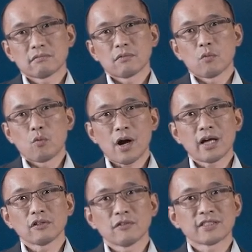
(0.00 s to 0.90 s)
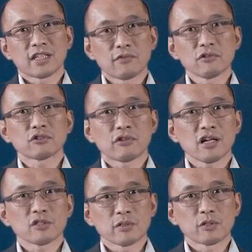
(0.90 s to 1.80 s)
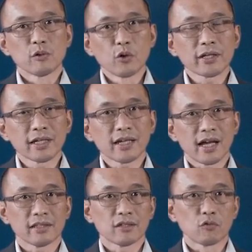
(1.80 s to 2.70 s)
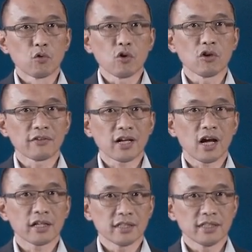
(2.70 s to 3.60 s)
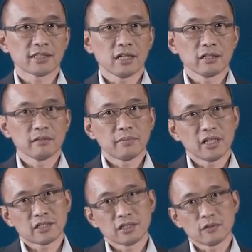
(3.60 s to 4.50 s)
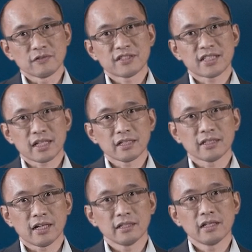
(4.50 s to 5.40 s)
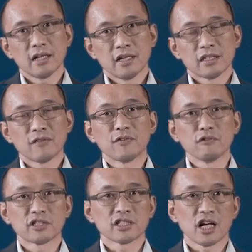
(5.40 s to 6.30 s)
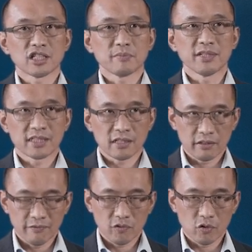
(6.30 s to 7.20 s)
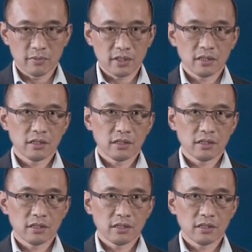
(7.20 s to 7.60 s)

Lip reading: one of several trials which were looking at the role of CAR T-cell in patients with second-line diffuse large B-cell lymphoma.